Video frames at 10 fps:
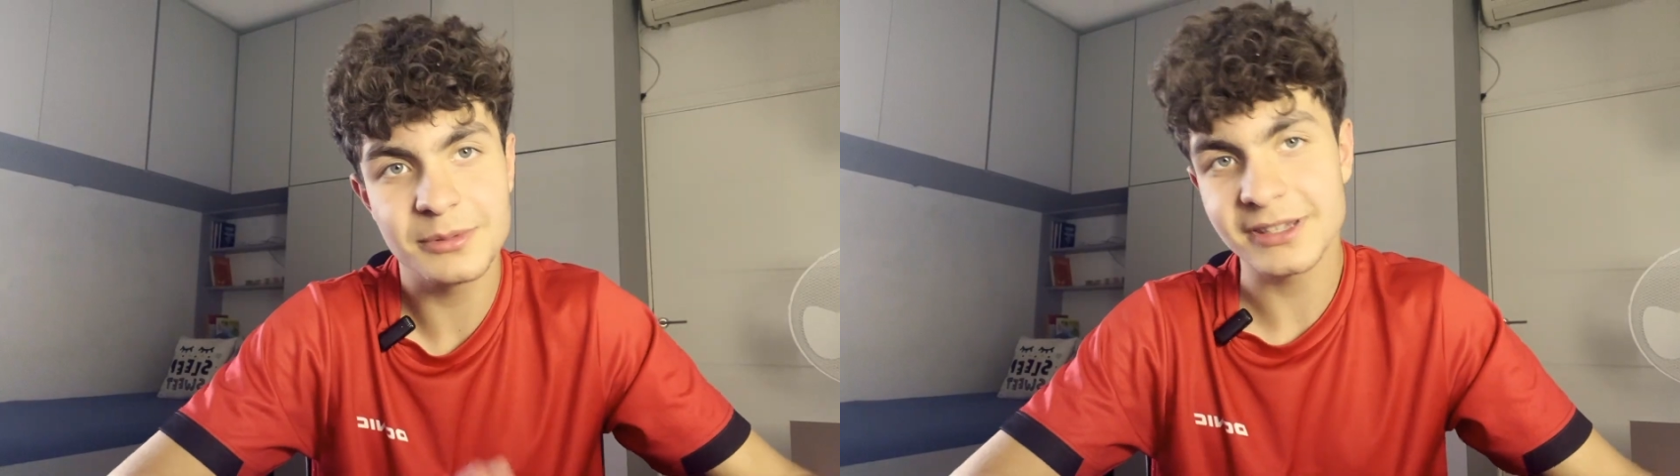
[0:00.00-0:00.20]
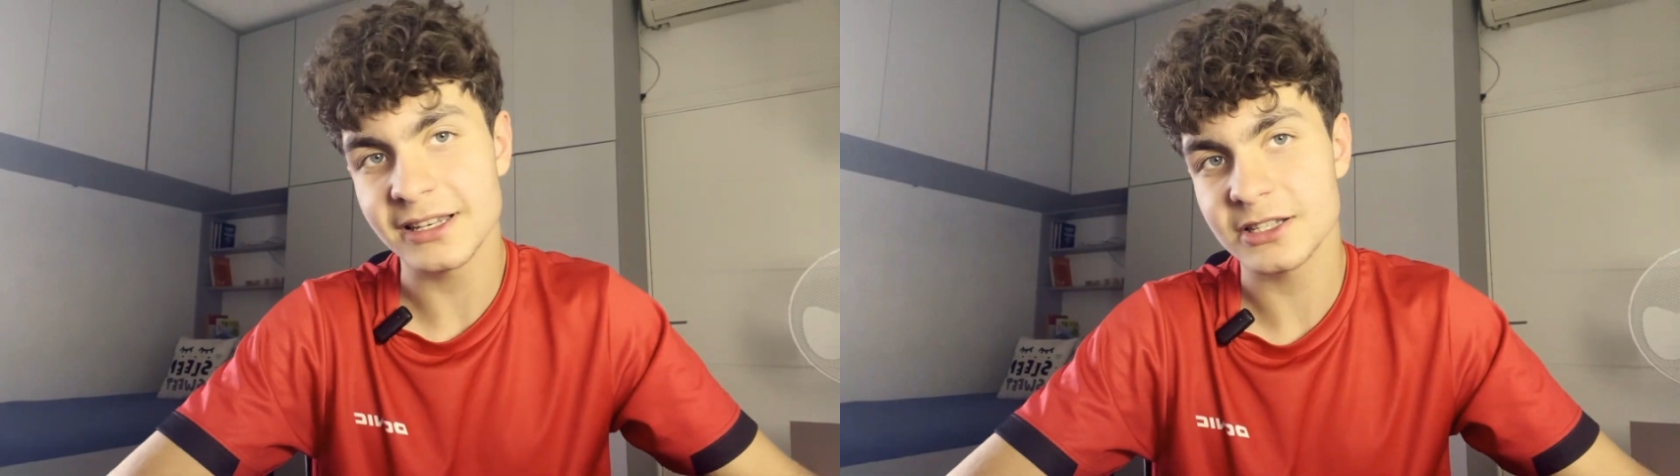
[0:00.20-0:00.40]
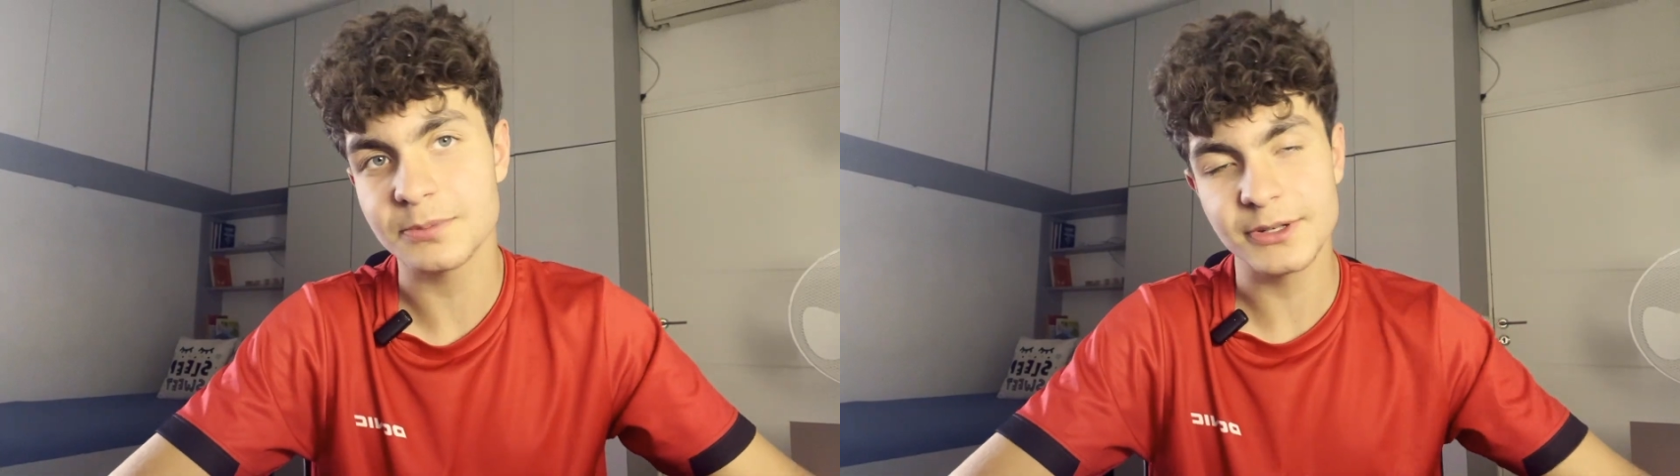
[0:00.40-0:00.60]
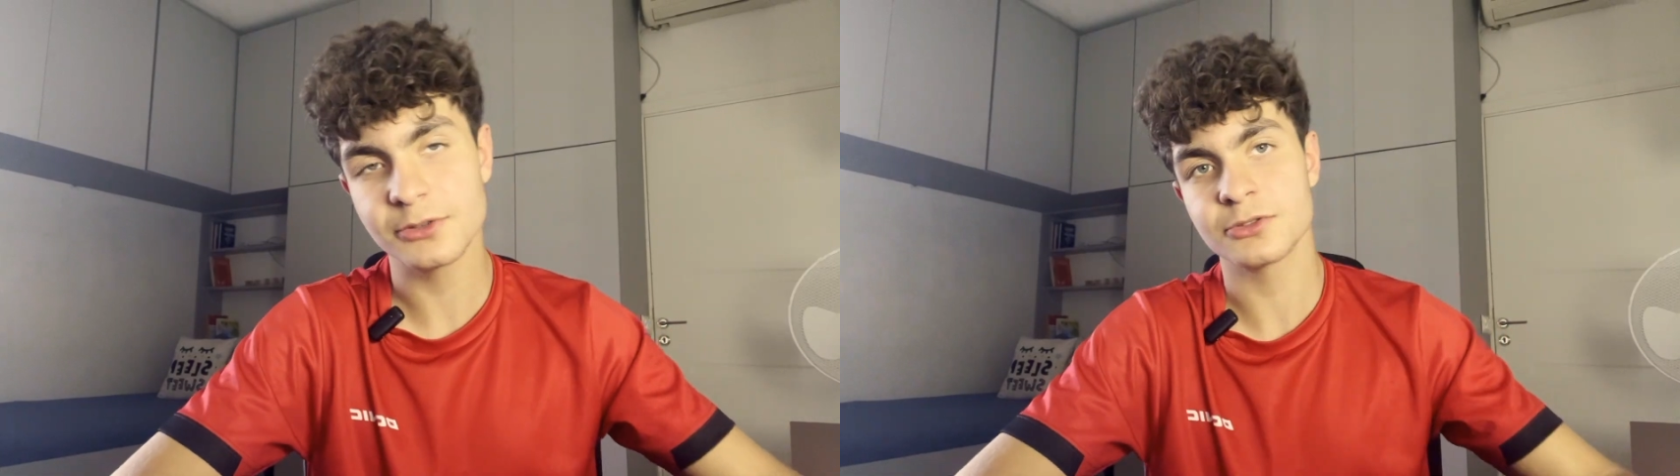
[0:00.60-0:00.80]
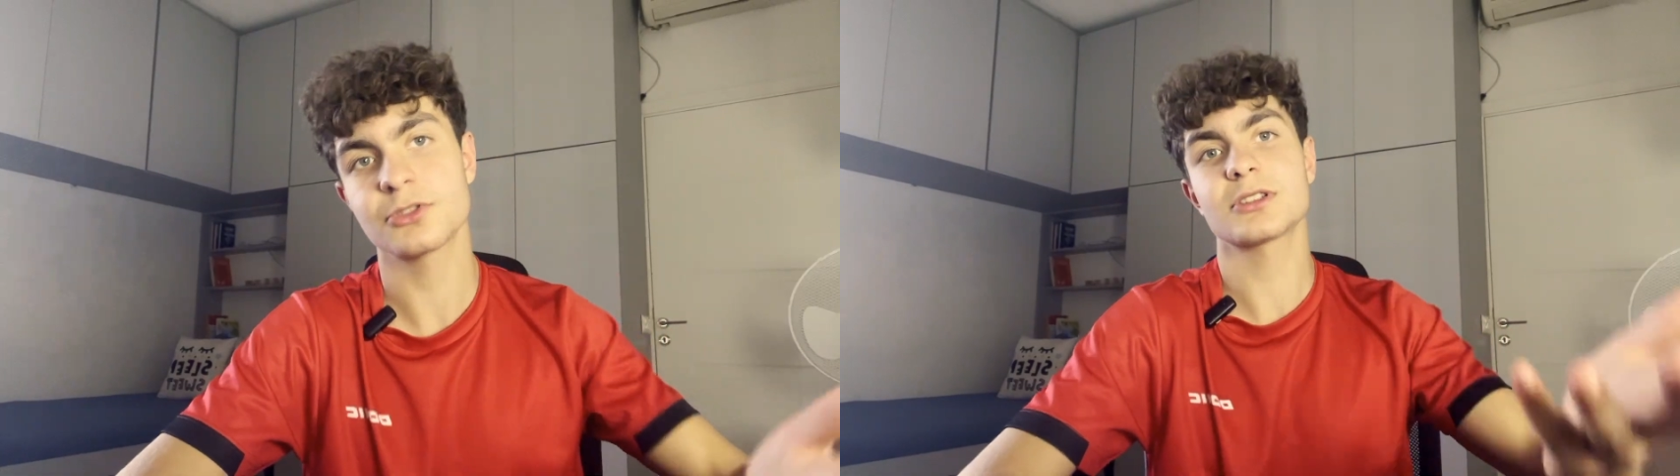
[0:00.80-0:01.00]
tennis
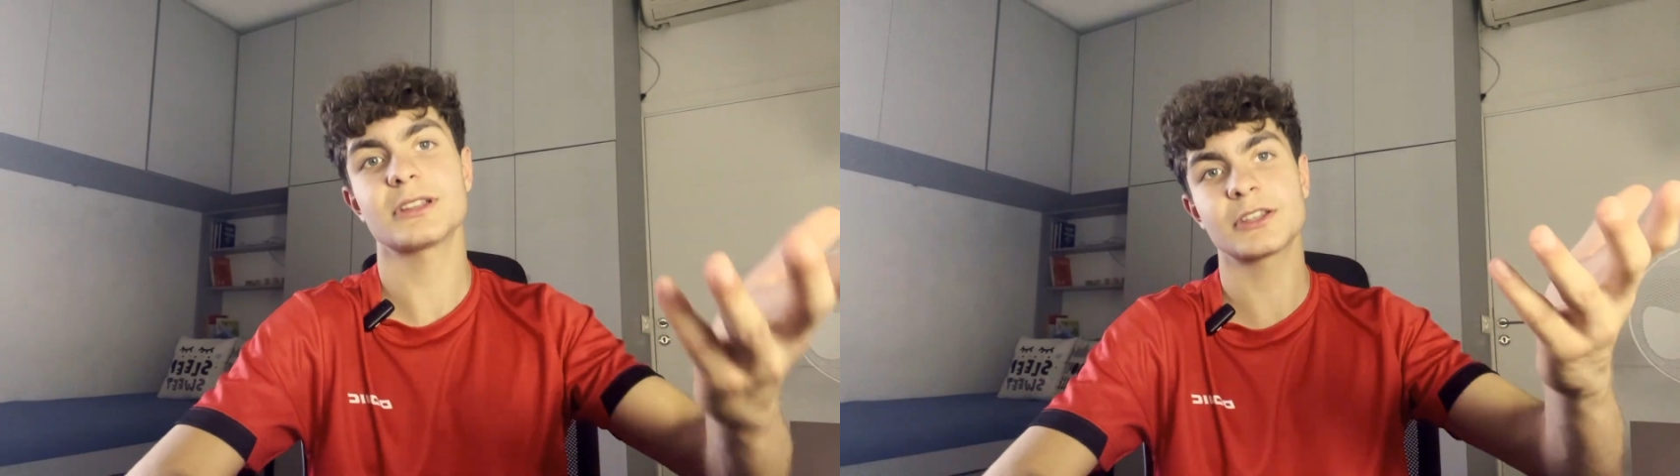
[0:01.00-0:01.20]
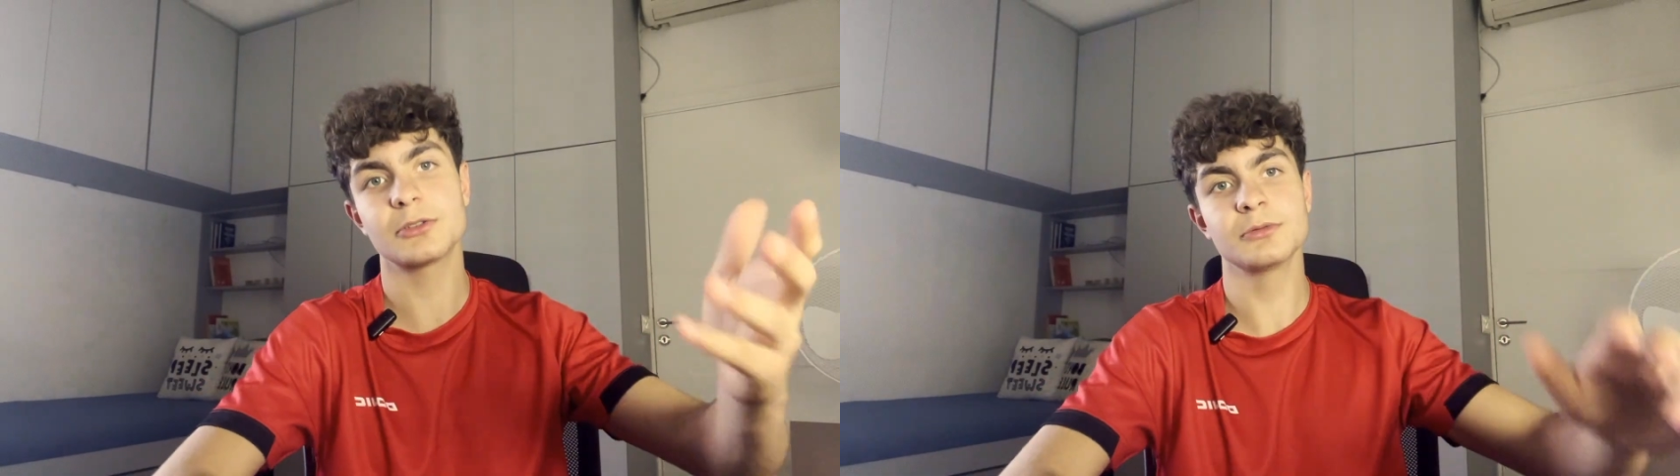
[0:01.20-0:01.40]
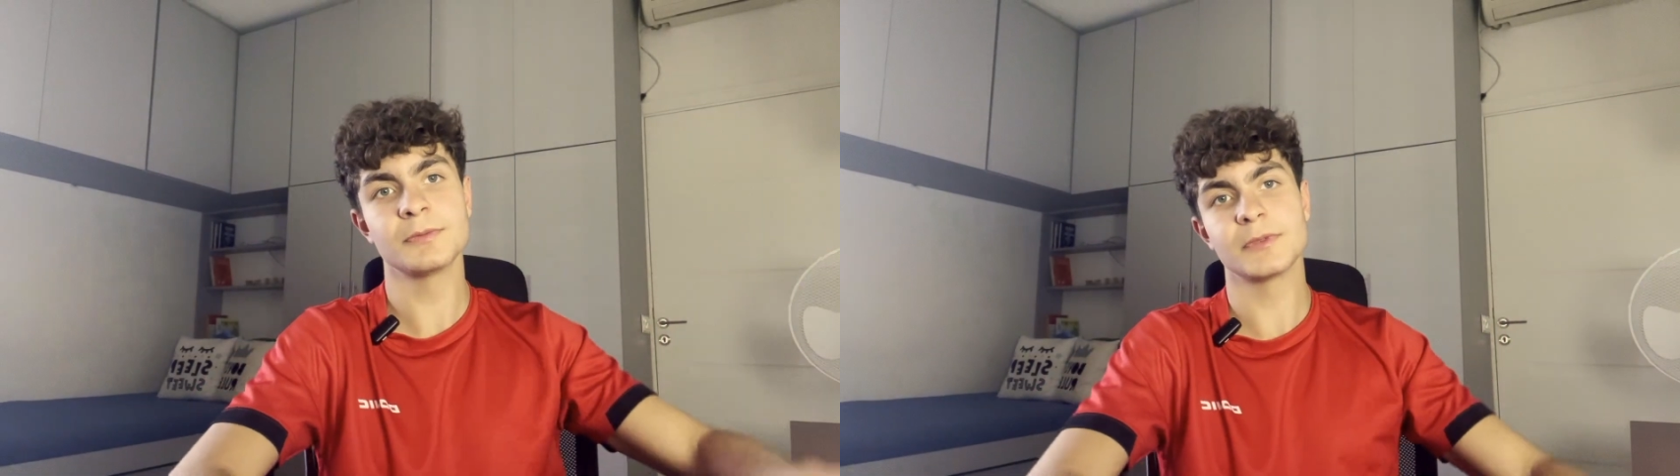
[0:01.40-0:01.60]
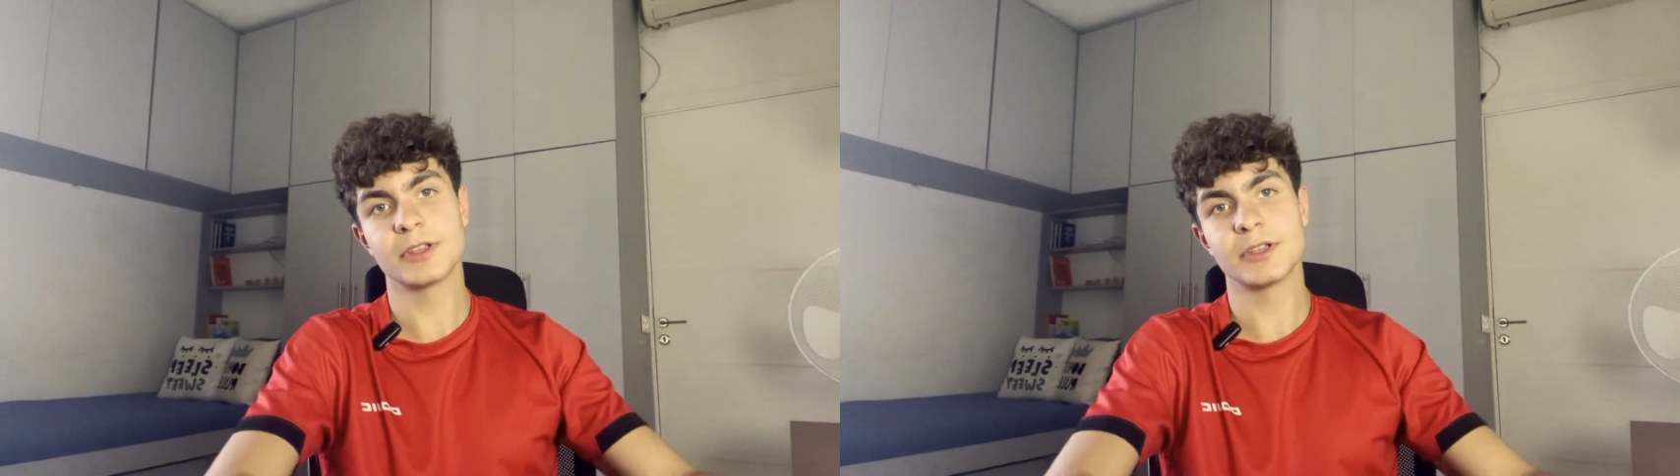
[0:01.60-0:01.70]
players just like you.